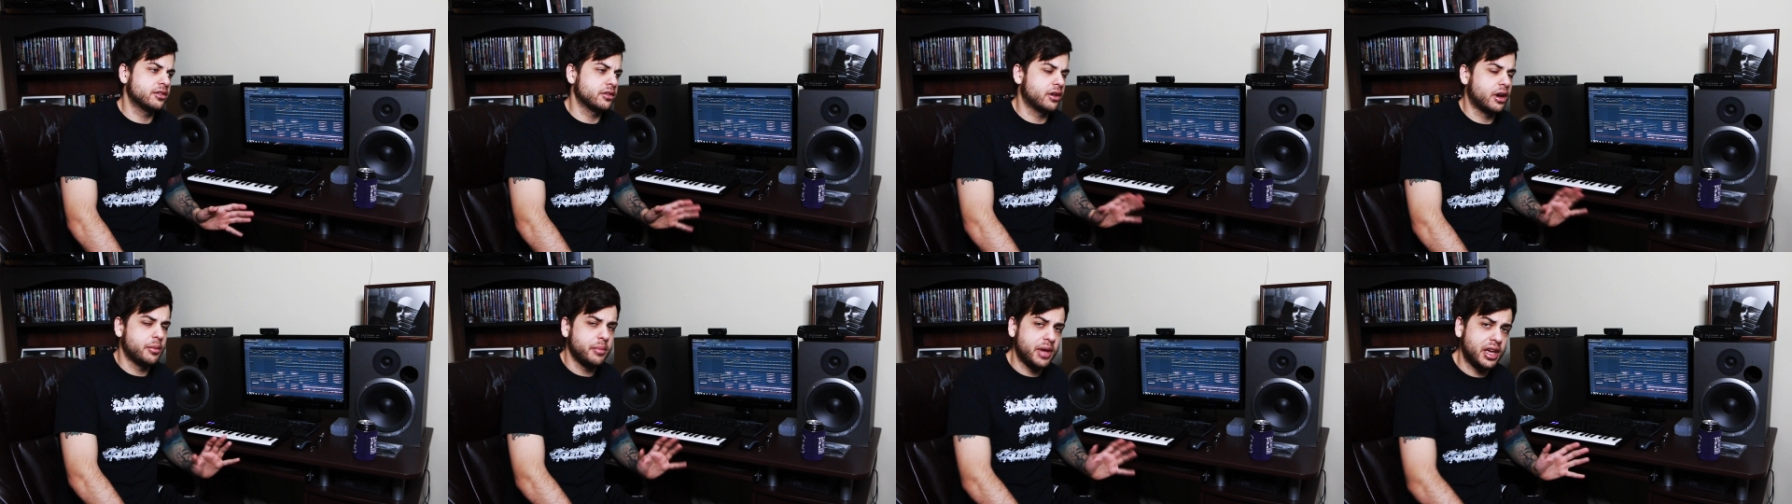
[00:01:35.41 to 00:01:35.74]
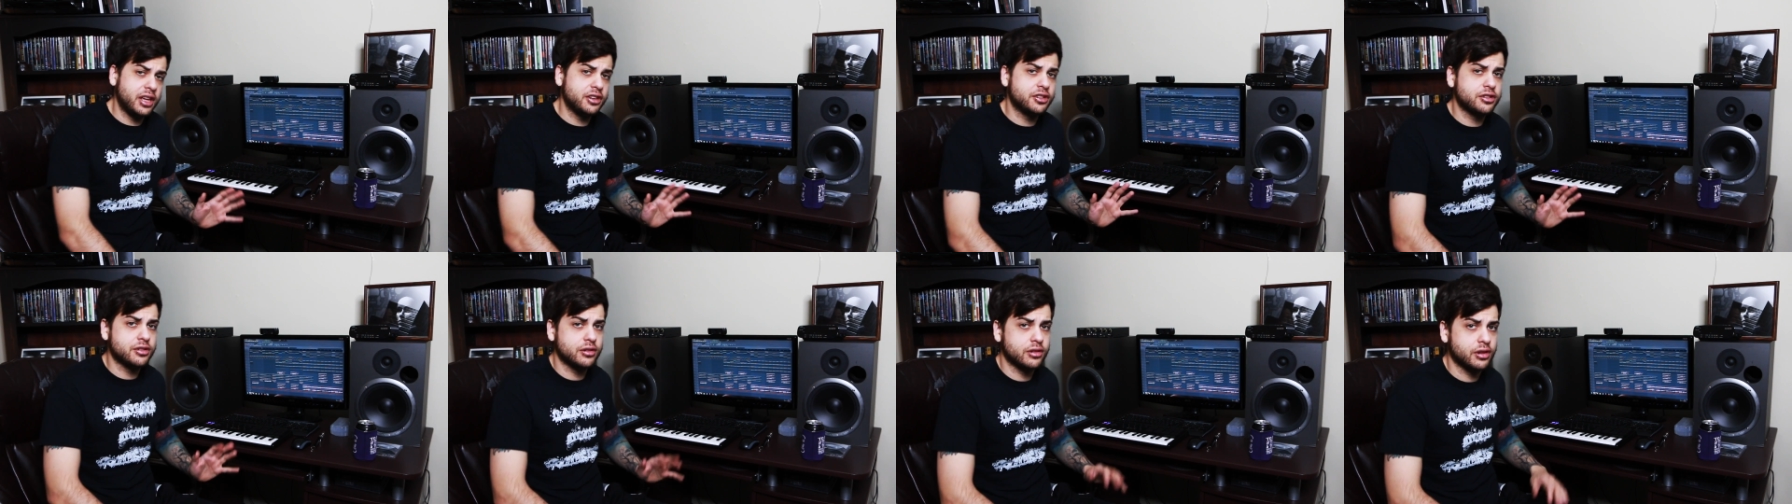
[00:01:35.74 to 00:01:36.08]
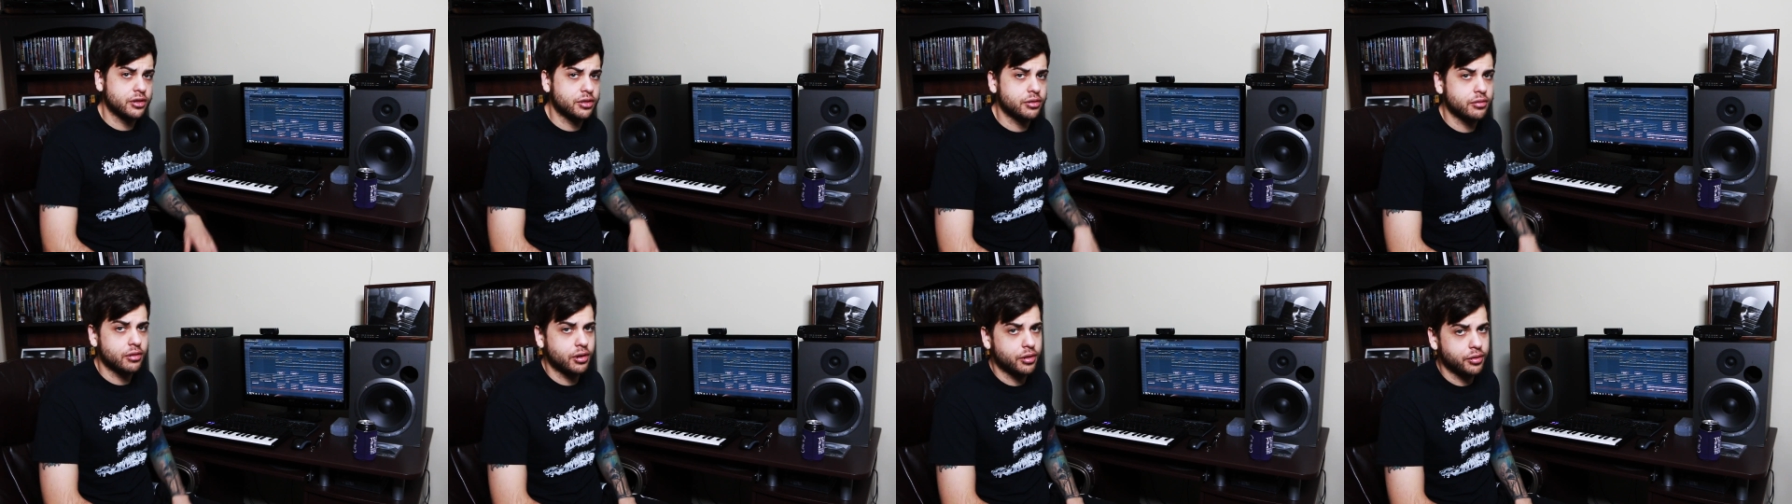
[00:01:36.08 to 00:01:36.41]
so I made sure
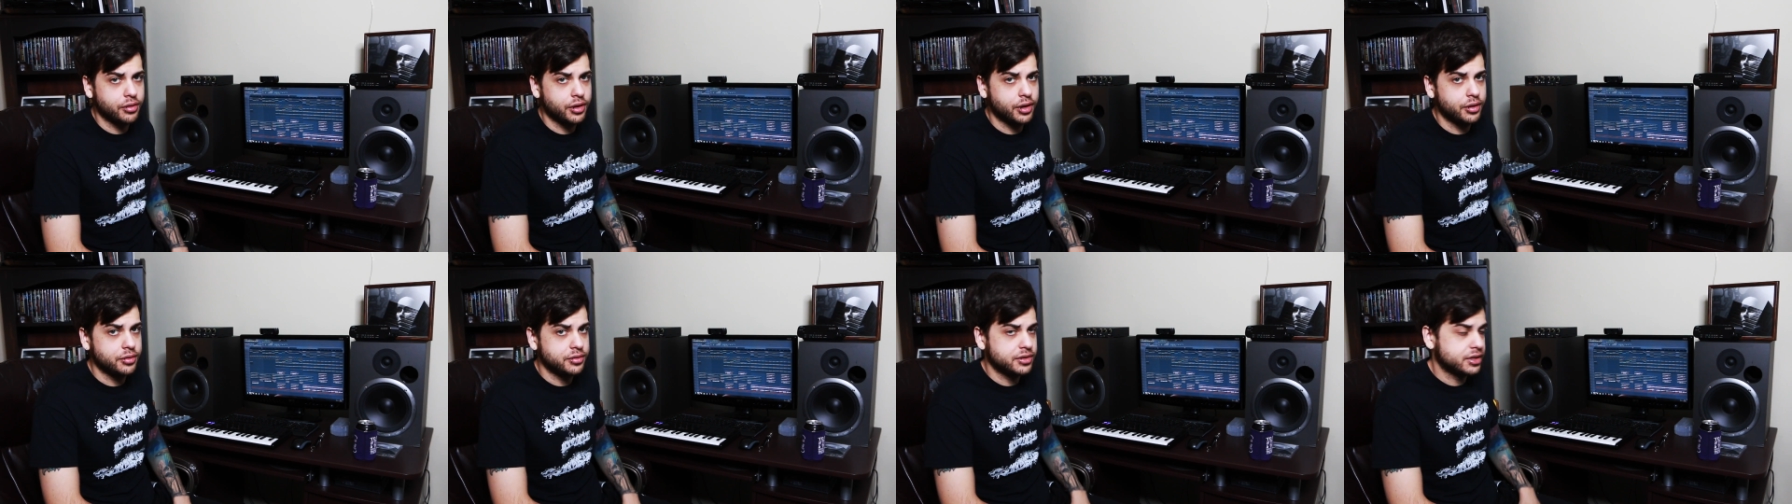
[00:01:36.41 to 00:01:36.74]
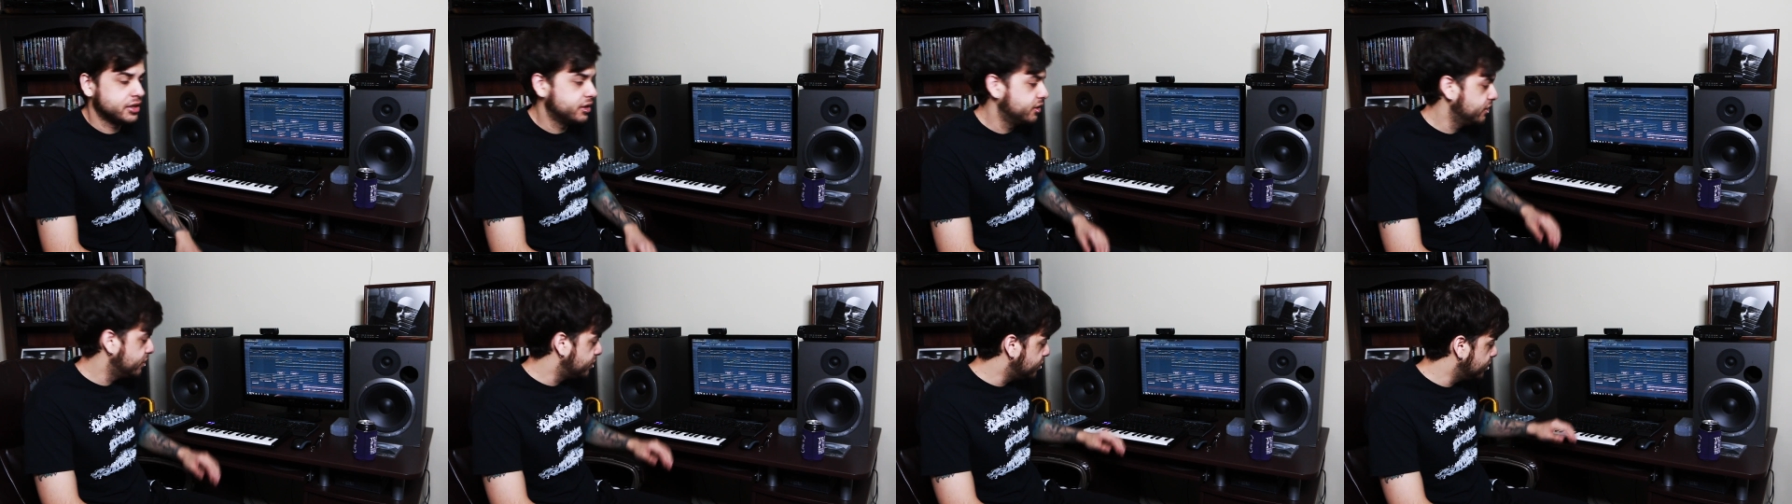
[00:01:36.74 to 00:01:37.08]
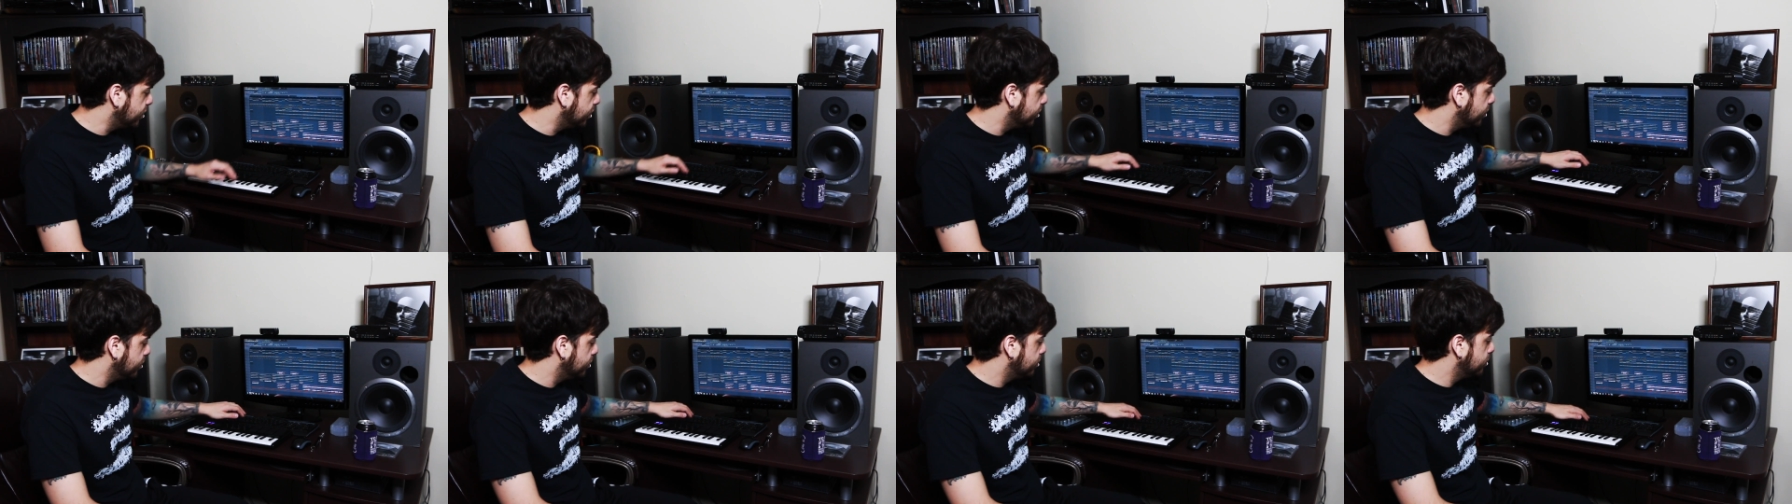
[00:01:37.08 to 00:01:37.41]
to throw those in
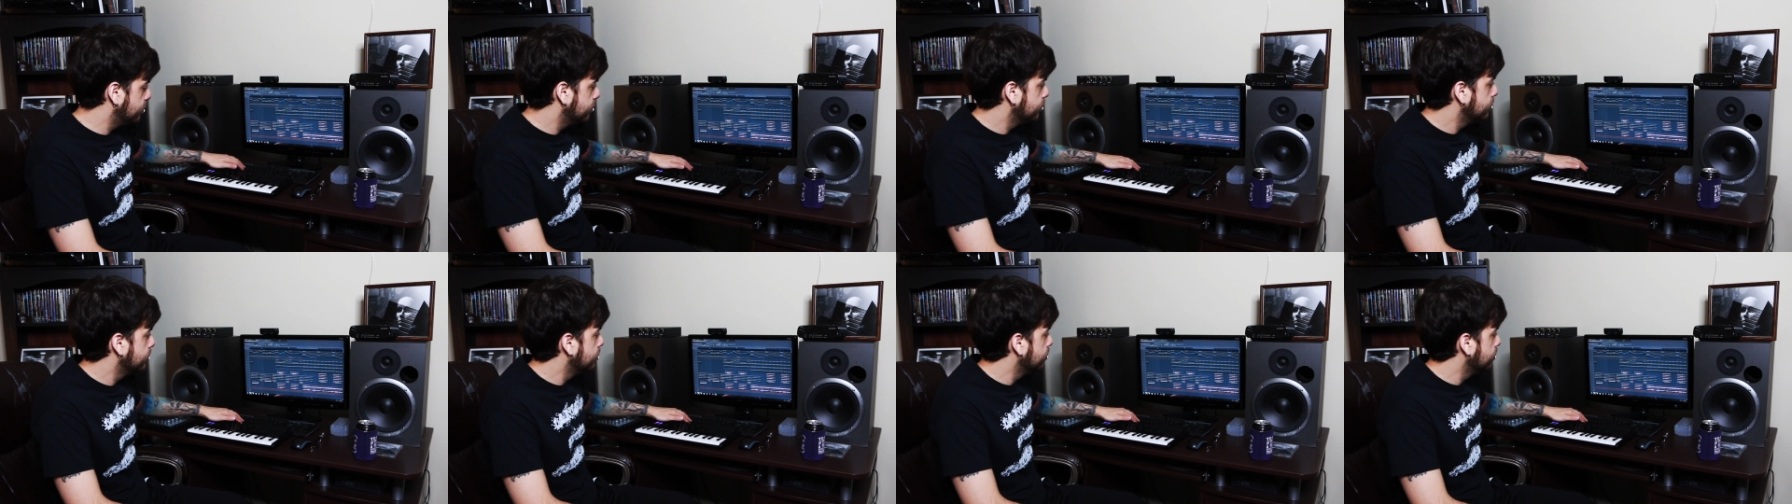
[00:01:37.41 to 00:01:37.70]
too.